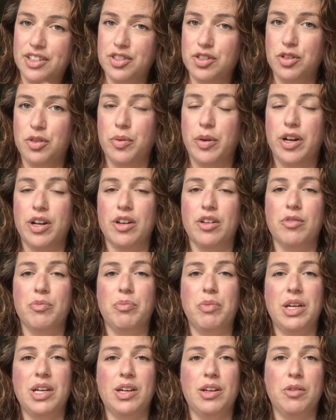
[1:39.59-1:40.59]
So you want to
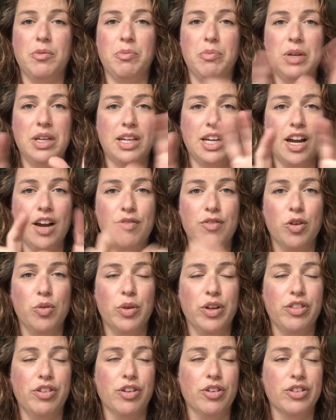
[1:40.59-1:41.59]
be careful
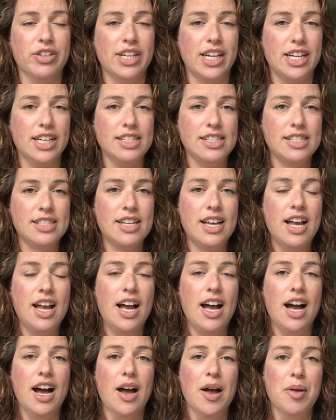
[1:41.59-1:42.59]
with your dates.
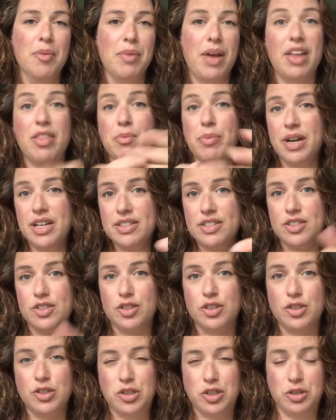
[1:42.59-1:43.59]
And the prices
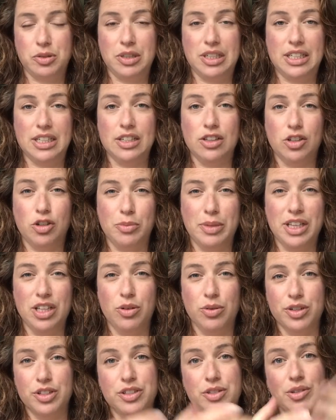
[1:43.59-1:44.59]
are usually a little bit
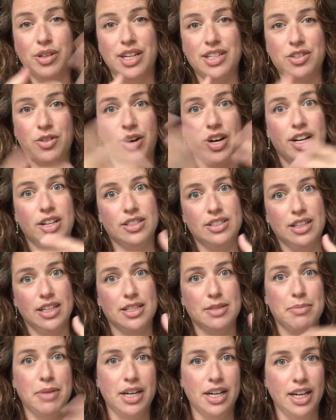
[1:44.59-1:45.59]
lower. So less crowds,
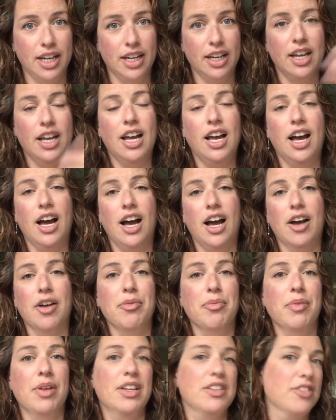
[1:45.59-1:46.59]
less money.
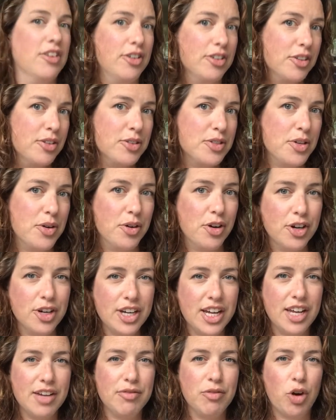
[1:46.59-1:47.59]
As long as there's no
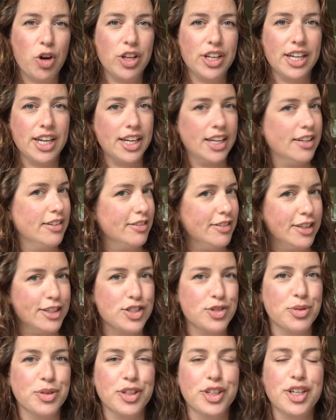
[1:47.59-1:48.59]
hurricane rolling in,
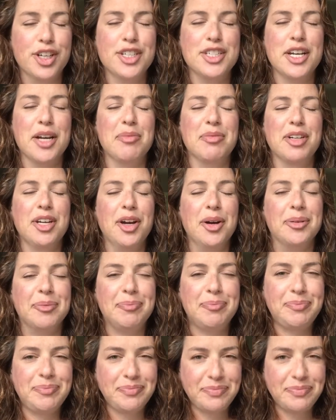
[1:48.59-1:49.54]
it's a really good time to go.